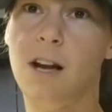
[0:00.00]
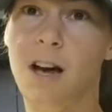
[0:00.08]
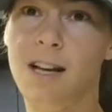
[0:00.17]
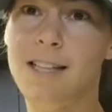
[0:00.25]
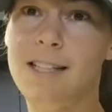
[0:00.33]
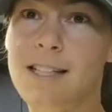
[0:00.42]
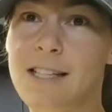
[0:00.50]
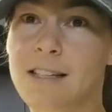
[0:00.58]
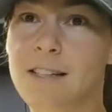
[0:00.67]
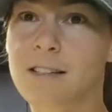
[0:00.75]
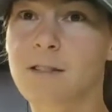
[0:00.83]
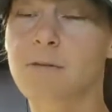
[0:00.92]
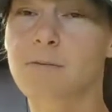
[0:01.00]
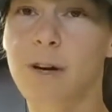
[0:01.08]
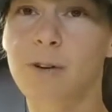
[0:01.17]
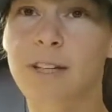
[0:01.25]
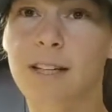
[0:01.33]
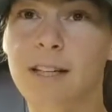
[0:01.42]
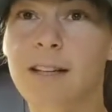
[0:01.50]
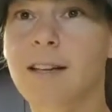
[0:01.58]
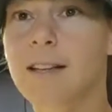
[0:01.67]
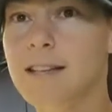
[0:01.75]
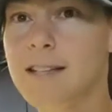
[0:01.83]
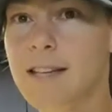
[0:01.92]
a non-ideal routing
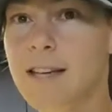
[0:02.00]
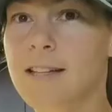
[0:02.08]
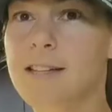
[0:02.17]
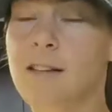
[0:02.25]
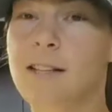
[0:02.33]
in this case,